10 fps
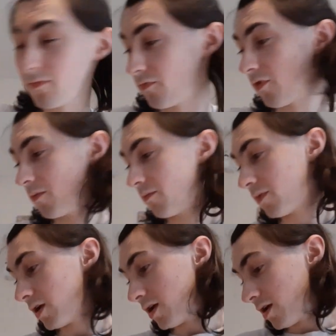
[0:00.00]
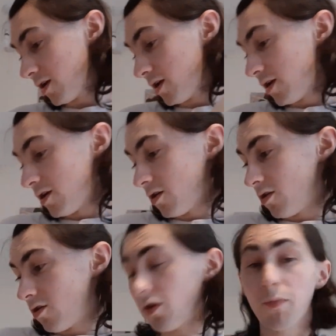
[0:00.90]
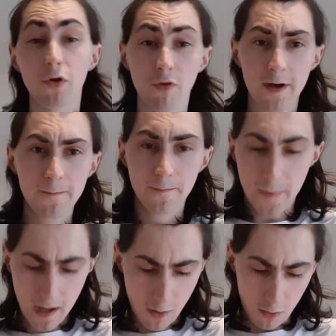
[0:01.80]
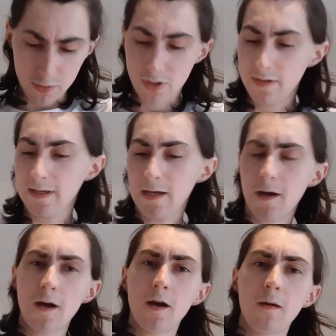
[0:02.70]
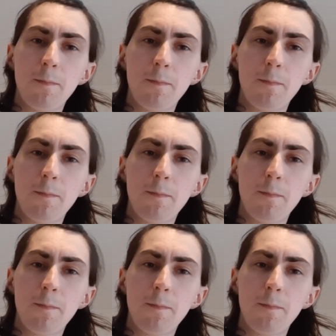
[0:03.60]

from on the Blu-ray. Now to the